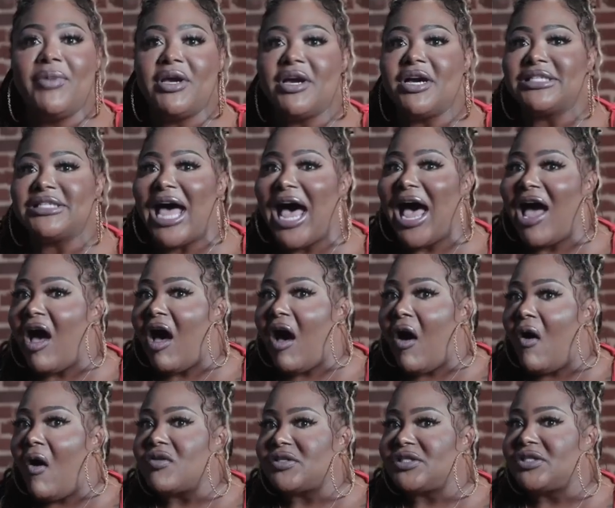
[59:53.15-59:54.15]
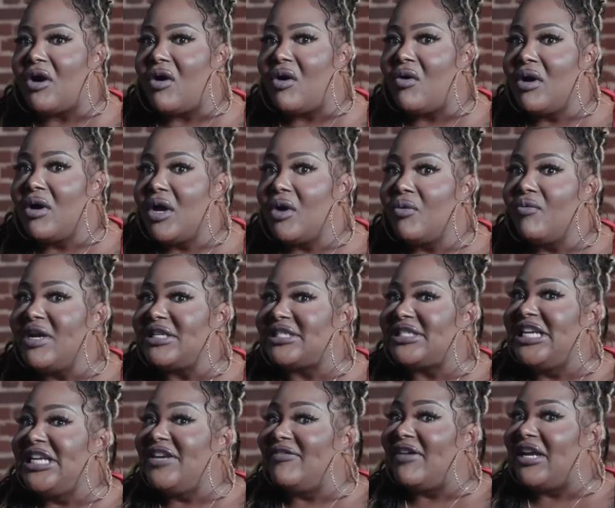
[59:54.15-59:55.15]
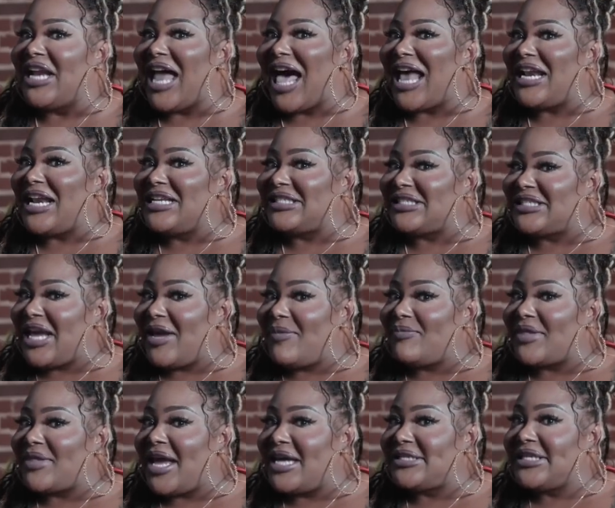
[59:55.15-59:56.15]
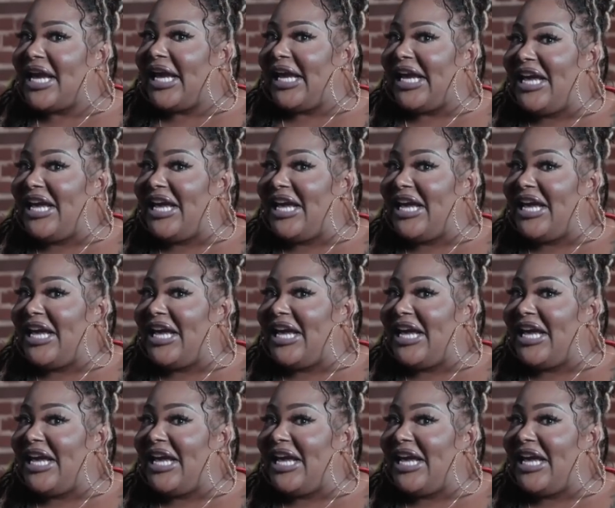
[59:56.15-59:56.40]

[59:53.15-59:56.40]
Because I also receive a lot of the same things,